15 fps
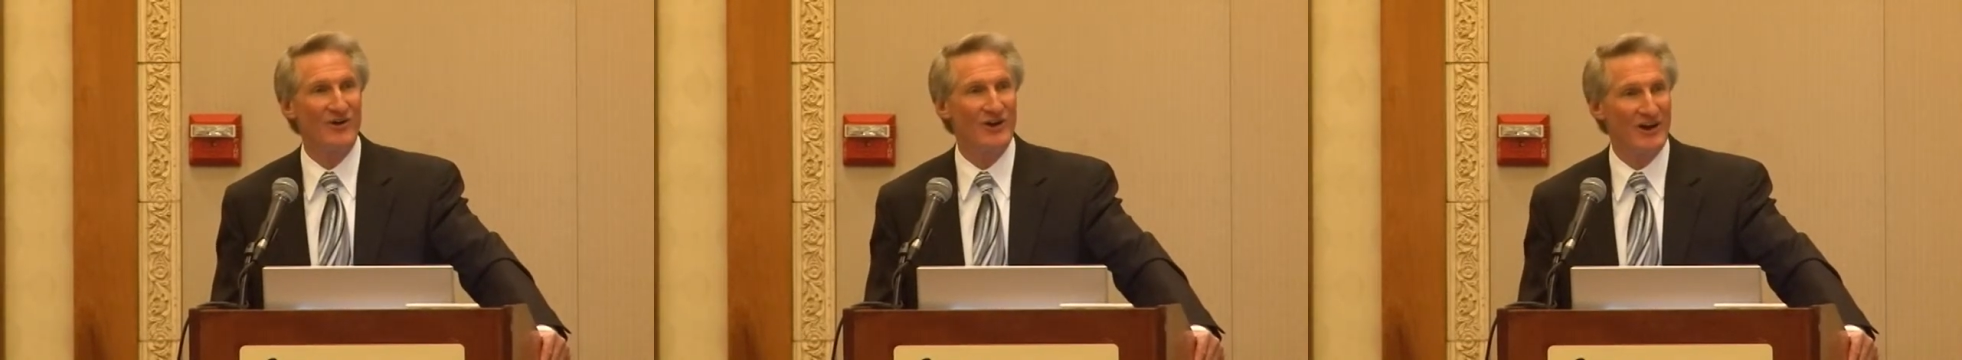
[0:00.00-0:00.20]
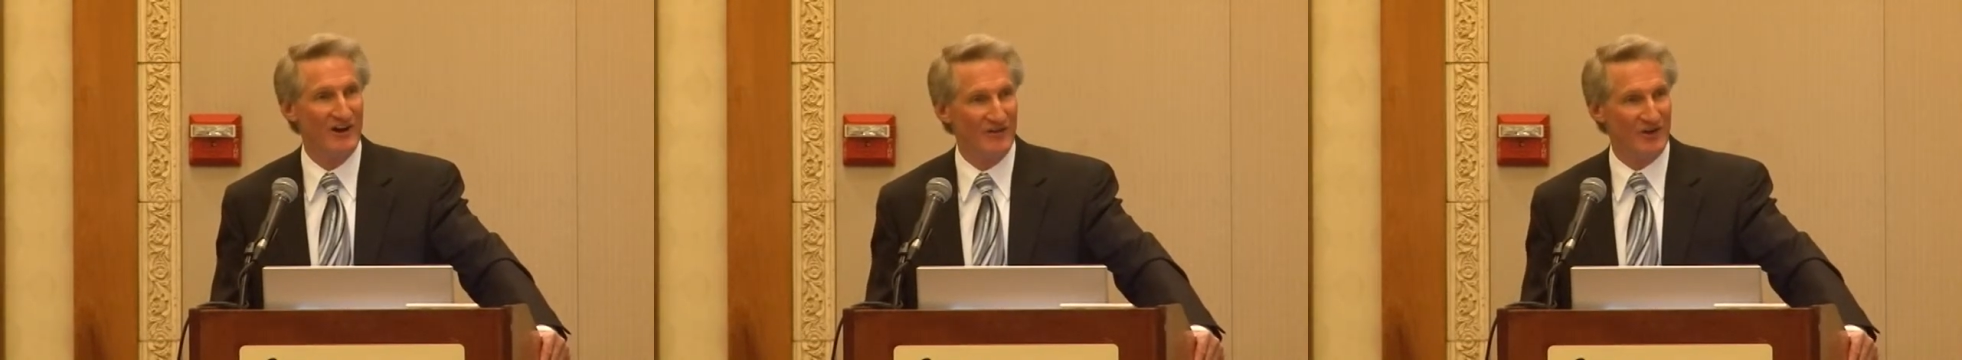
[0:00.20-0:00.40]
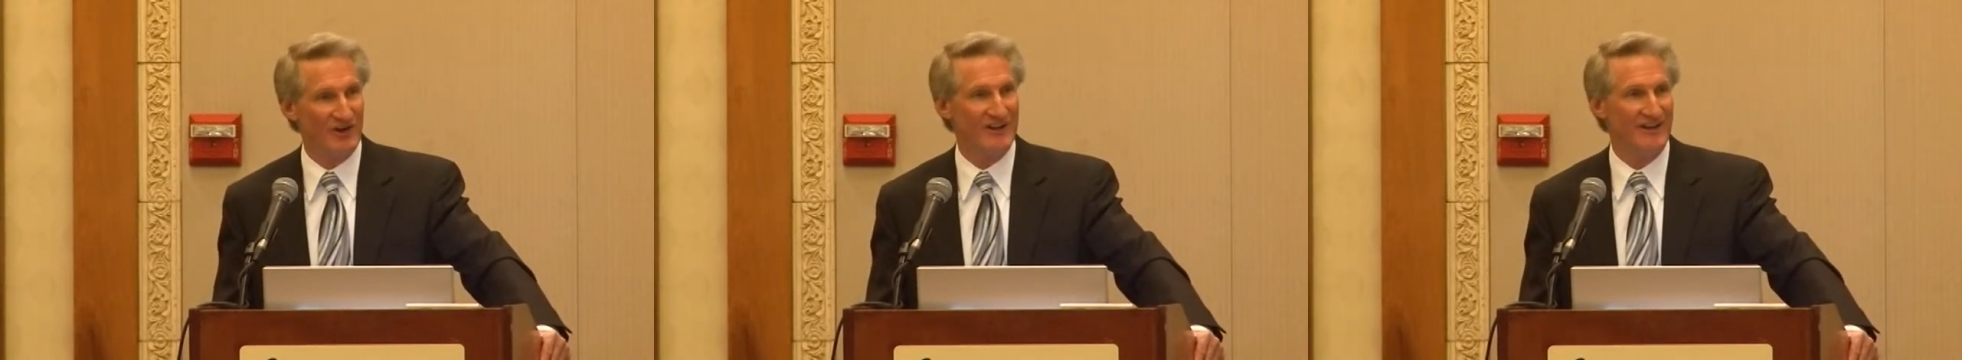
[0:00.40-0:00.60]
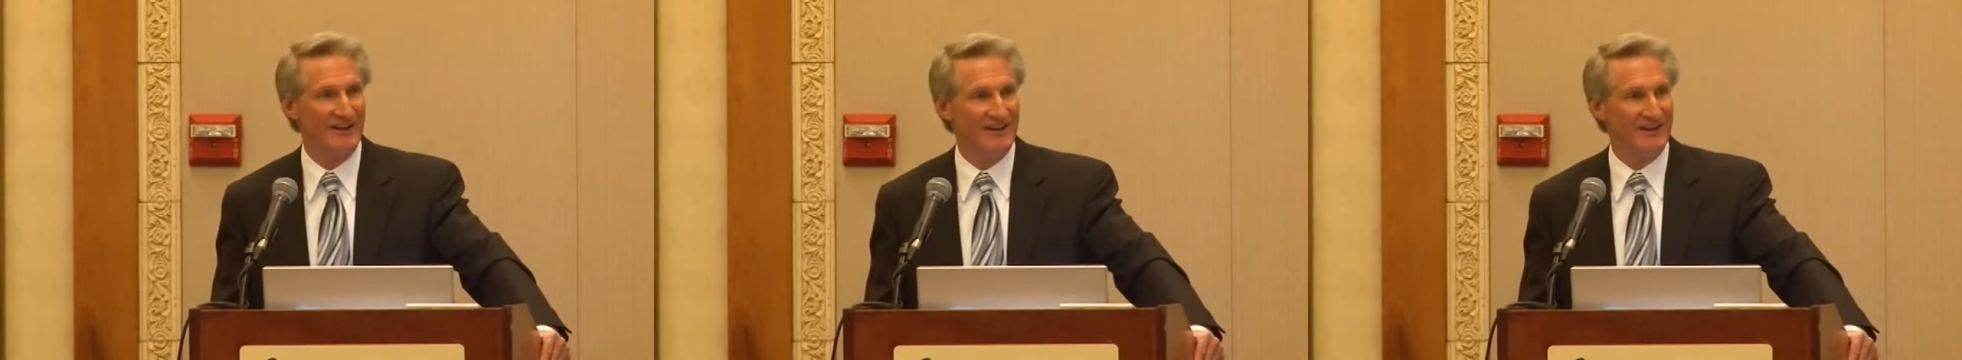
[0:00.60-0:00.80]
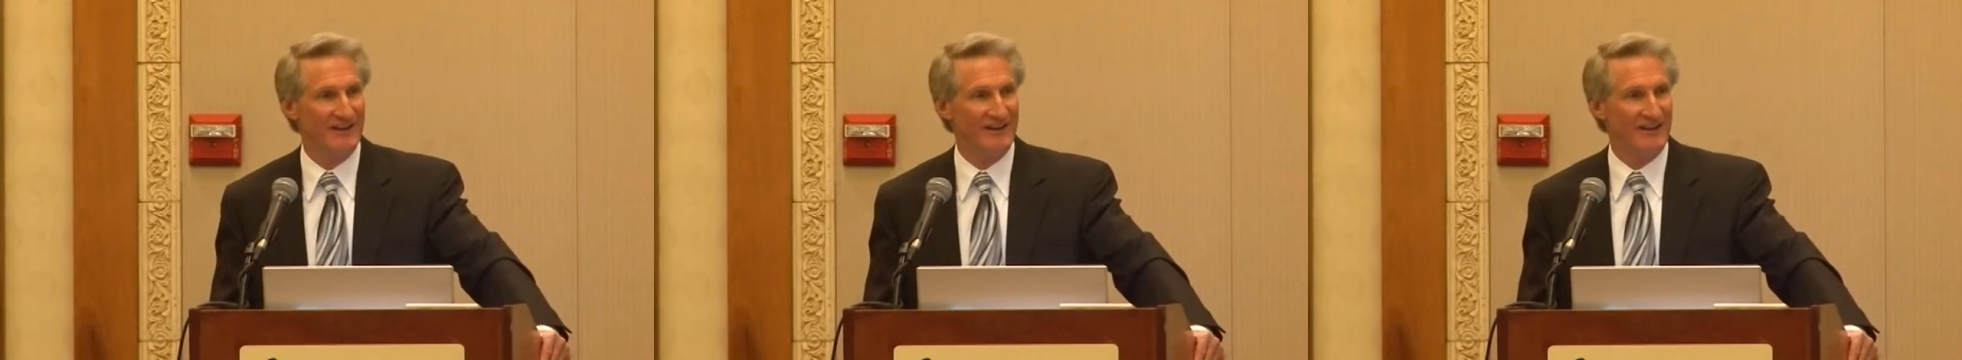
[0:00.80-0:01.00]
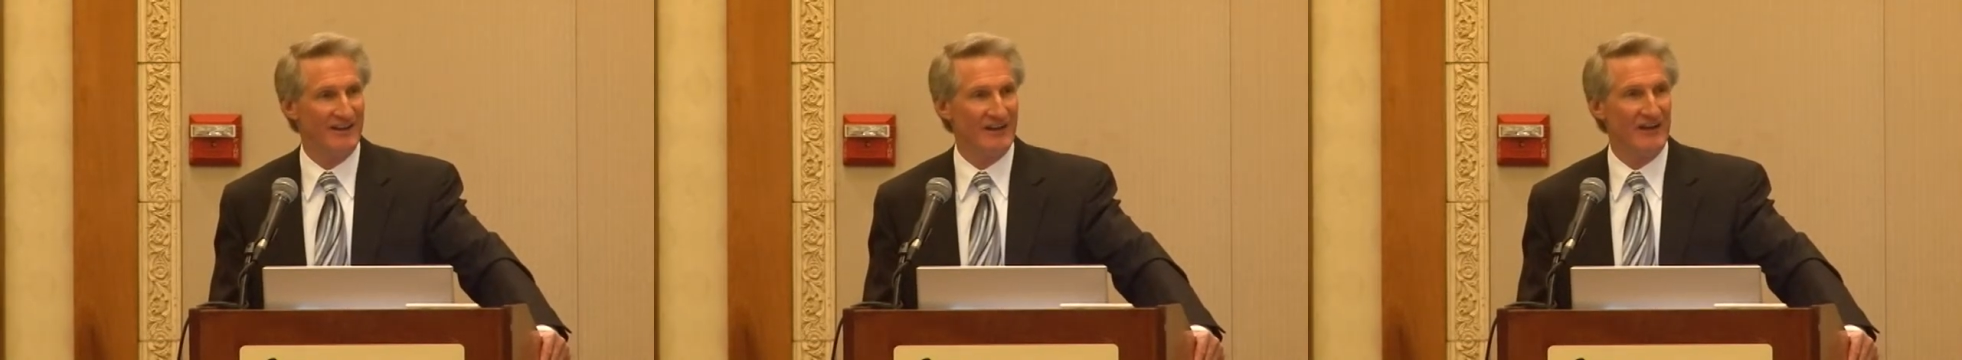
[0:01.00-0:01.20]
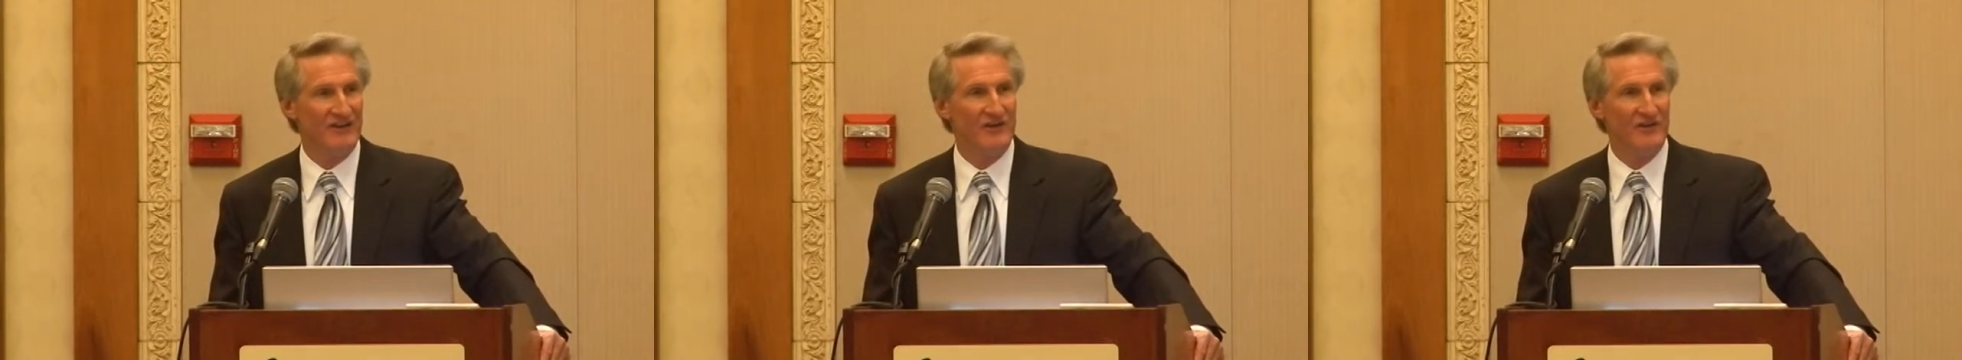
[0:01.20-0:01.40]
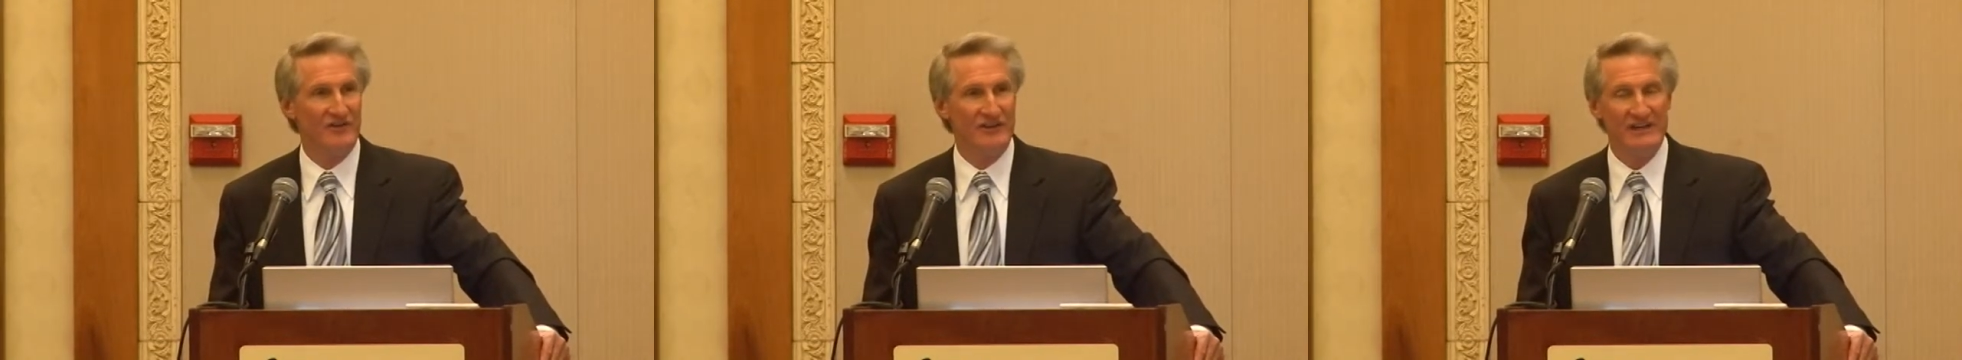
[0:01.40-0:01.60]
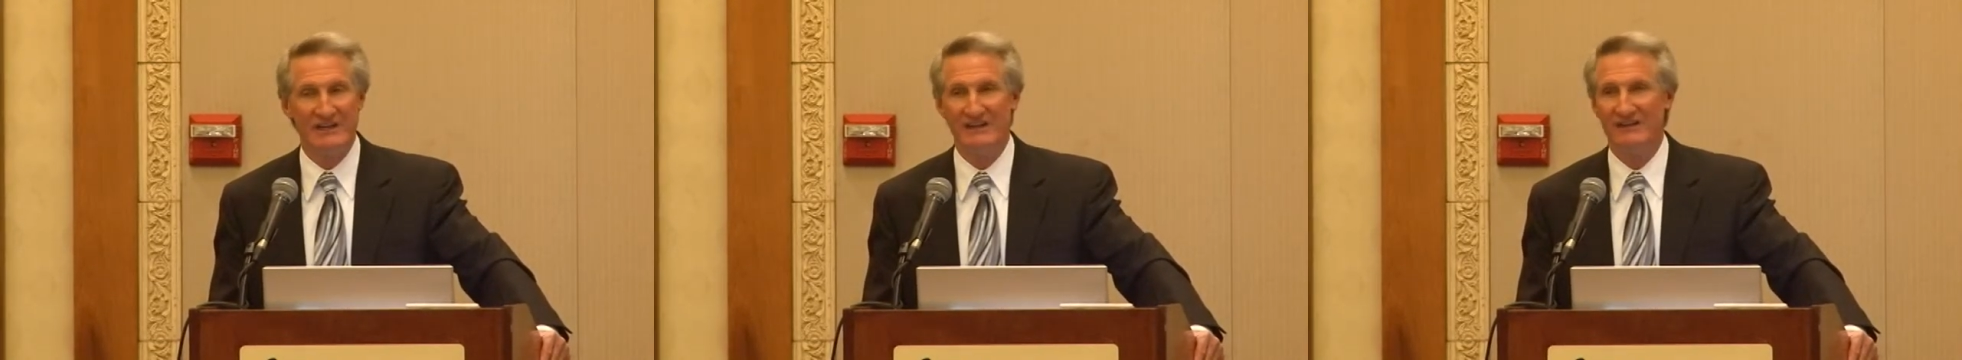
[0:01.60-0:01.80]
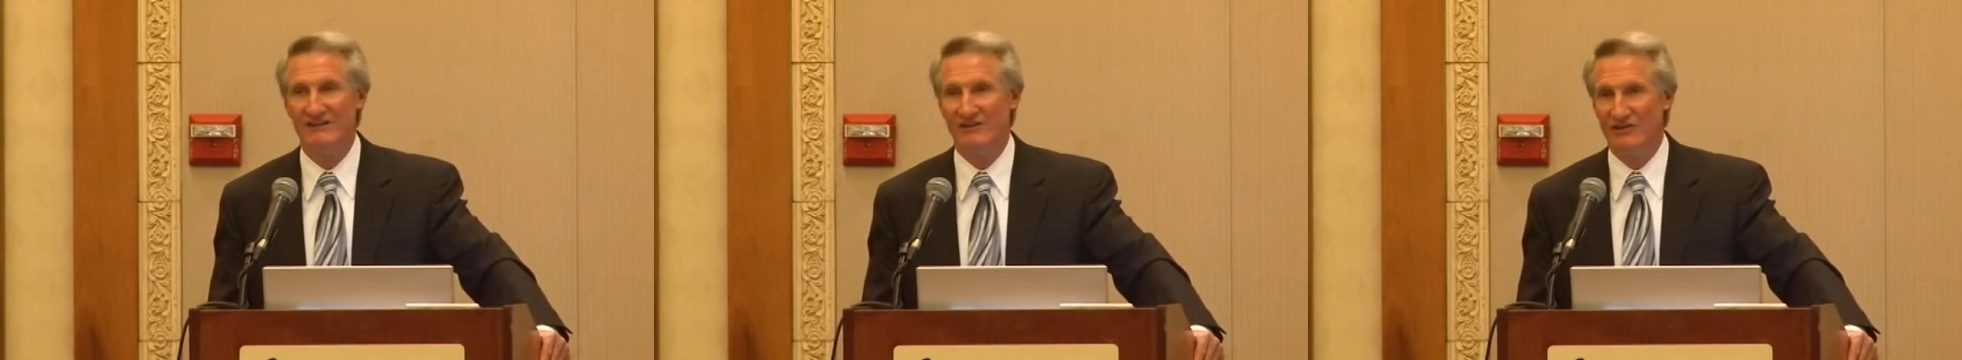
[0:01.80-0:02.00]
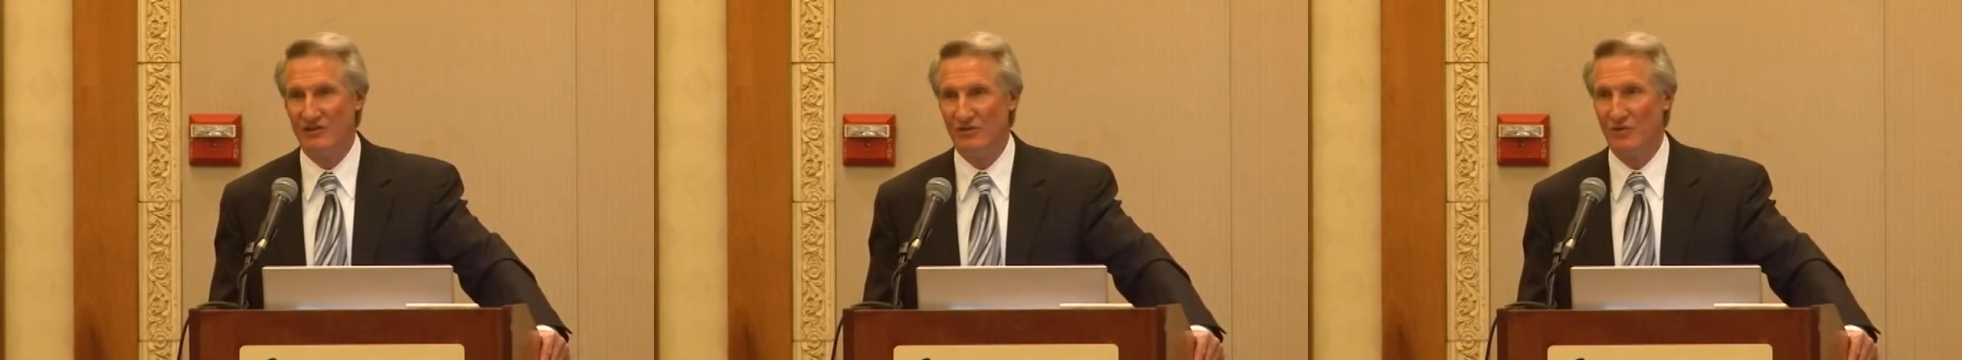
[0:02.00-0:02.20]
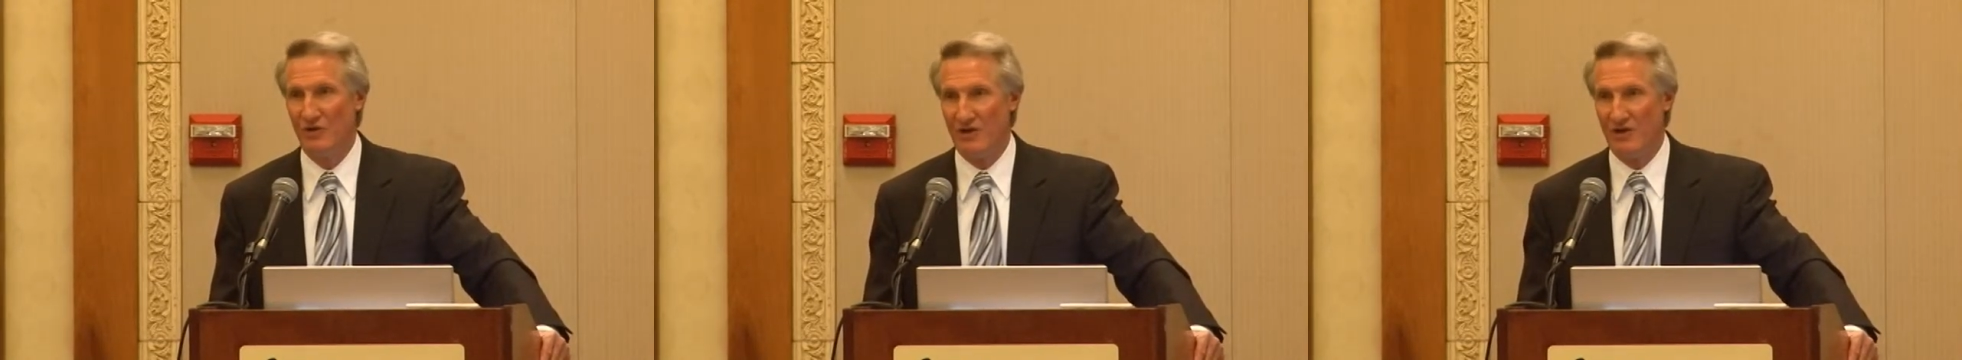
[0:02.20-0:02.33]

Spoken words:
covered under the new